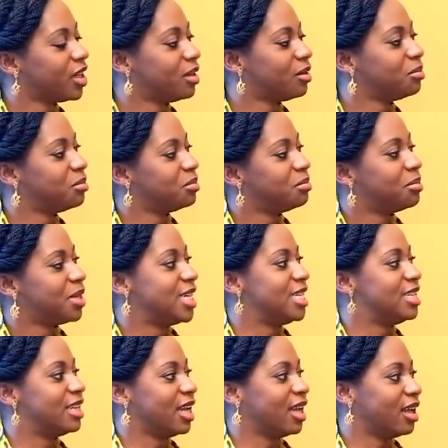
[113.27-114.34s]
Uh,
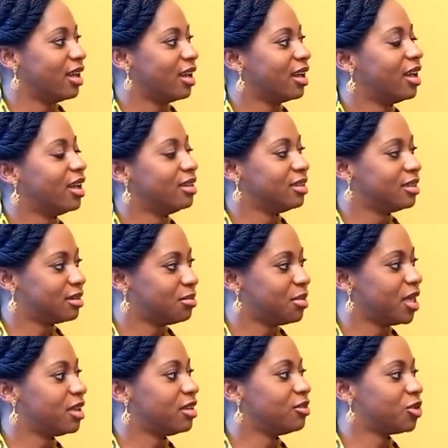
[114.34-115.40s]
managing wow. and
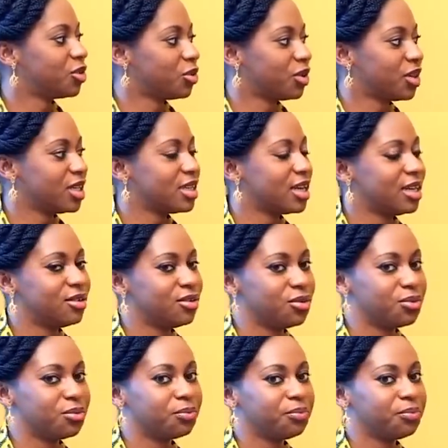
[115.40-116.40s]
making wow. sure that I it's,